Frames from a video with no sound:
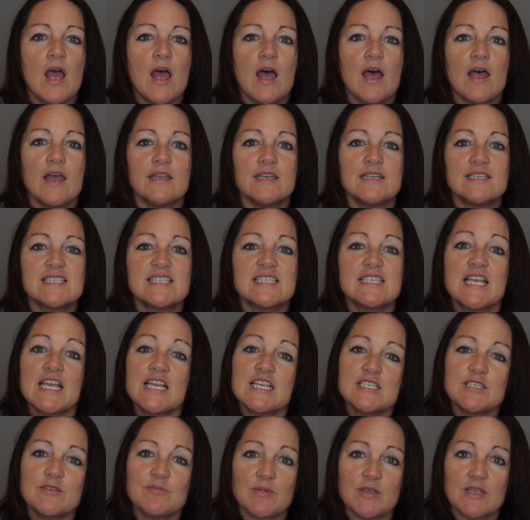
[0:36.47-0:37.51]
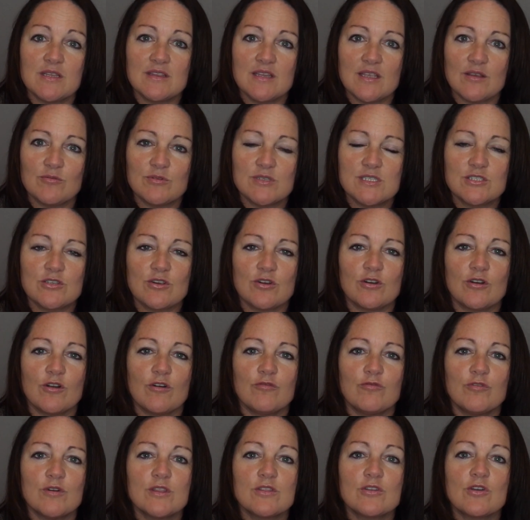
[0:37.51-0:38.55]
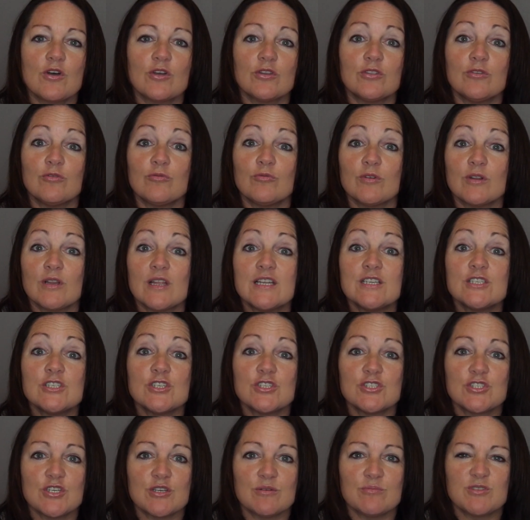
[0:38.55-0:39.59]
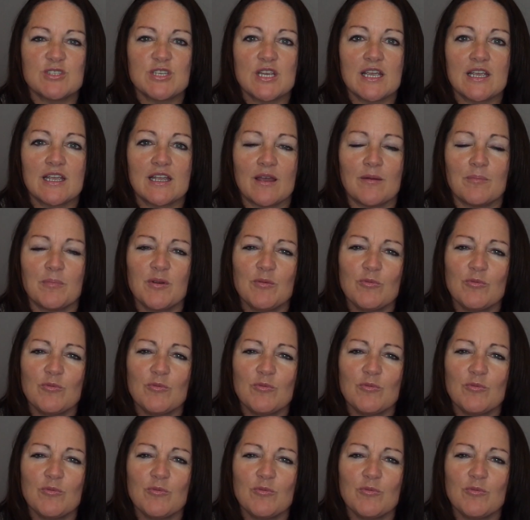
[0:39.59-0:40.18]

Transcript: an assessment that we start off with called the relationship checkup.